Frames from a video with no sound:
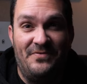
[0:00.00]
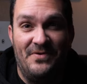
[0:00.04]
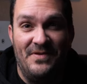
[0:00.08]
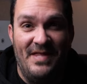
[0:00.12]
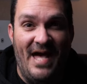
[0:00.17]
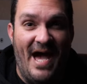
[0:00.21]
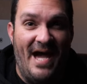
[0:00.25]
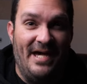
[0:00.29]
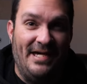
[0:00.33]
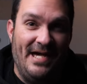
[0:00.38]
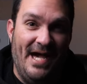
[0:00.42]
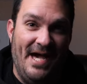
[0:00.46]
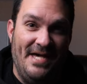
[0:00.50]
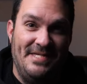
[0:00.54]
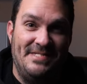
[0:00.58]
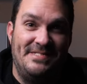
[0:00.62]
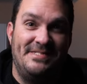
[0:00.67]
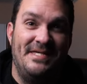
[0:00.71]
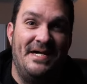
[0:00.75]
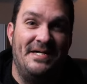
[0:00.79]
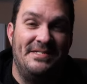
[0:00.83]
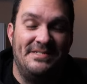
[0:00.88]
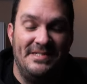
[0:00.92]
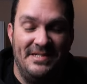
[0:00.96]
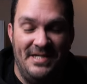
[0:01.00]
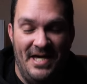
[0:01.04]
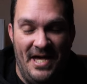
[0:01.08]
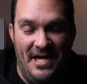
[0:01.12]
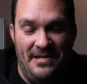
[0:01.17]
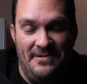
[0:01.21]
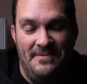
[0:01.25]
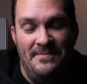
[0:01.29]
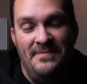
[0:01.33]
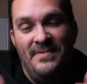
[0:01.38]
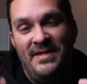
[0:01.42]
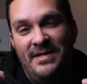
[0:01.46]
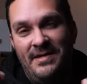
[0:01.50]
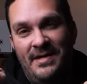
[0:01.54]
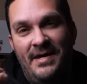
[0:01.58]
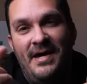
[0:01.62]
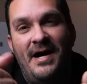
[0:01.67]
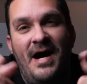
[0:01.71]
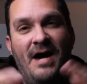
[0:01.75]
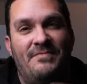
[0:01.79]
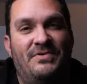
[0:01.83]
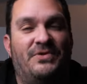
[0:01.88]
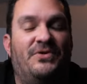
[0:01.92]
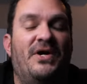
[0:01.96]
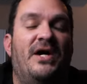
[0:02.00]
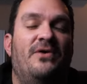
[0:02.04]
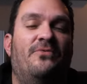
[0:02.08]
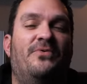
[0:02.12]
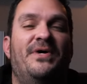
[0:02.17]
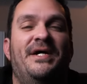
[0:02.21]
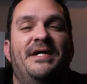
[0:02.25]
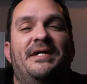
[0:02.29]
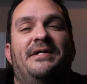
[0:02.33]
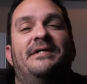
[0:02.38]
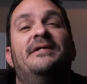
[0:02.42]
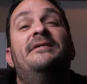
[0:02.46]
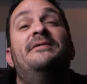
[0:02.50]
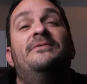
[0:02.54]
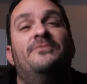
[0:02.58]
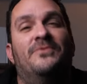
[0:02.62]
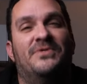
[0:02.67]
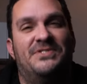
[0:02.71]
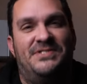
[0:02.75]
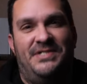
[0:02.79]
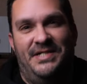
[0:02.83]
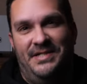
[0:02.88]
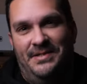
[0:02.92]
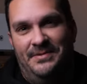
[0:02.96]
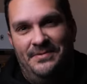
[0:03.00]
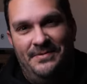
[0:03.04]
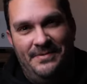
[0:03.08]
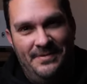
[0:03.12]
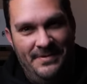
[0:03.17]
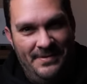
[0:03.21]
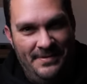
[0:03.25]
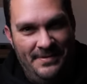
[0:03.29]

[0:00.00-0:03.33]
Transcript: for that, guys. Thanks again. Have a great week. We'll see you.